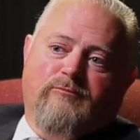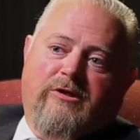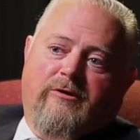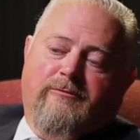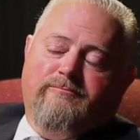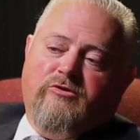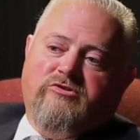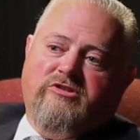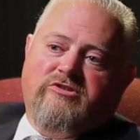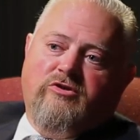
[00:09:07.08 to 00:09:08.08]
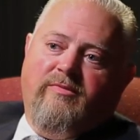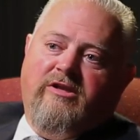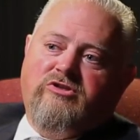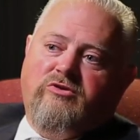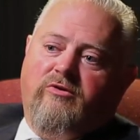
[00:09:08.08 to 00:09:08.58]
You know, there's just so
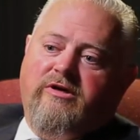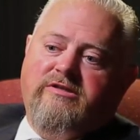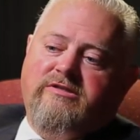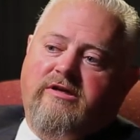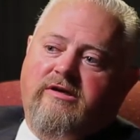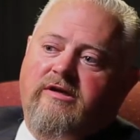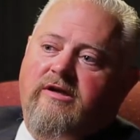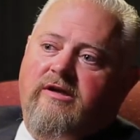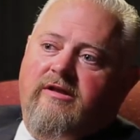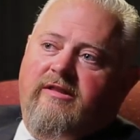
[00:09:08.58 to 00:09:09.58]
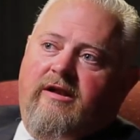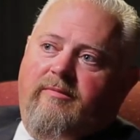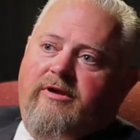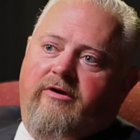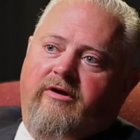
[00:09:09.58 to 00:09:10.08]
many stories that
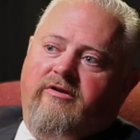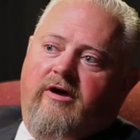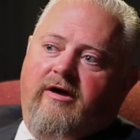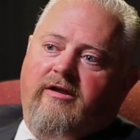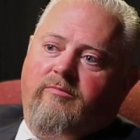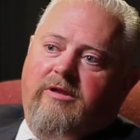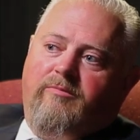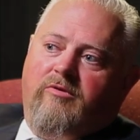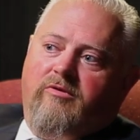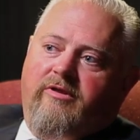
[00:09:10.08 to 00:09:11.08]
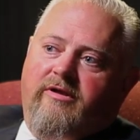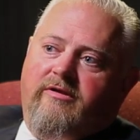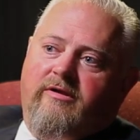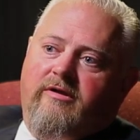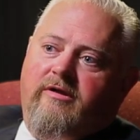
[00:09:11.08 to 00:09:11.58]
I'm hearing, talking to people,
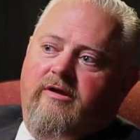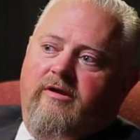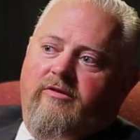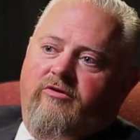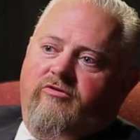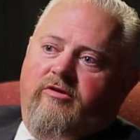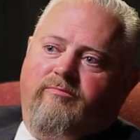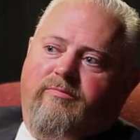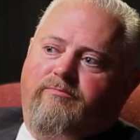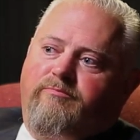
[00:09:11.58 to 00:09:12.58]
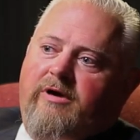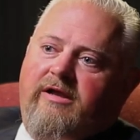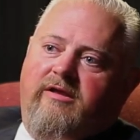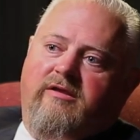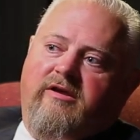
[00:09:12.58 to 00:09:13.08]
that there's a
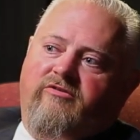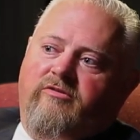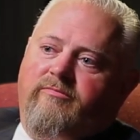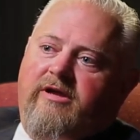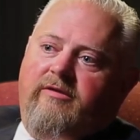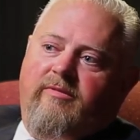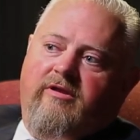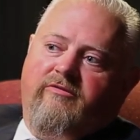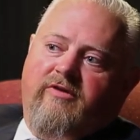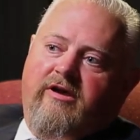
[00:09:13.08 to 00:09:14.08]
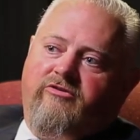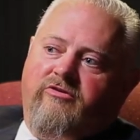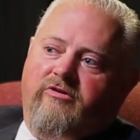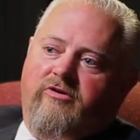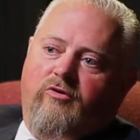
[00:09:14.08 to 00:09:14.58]
custom bike
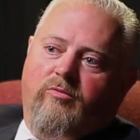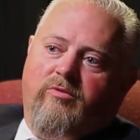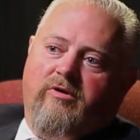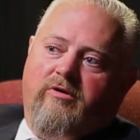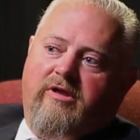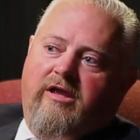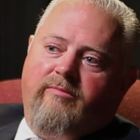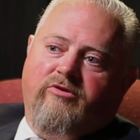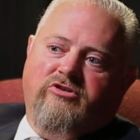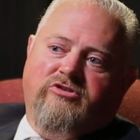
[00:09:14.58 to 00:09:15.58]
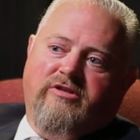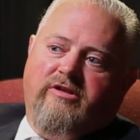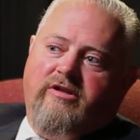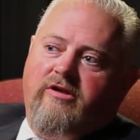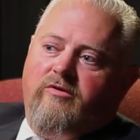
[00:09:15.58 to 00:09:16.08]
manufacturer in Cambridge
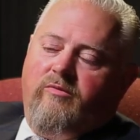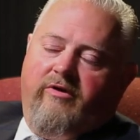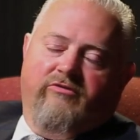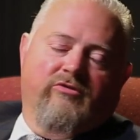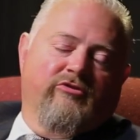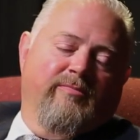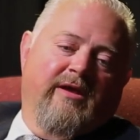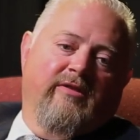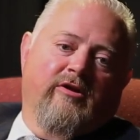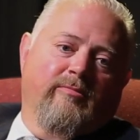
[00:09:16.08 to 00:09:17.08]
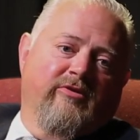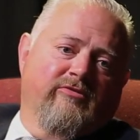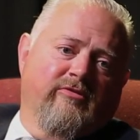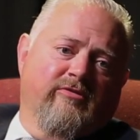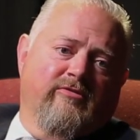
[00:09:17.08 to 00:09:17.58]
that wants to expand their
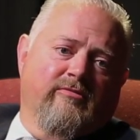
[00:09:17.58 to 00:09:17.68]
business,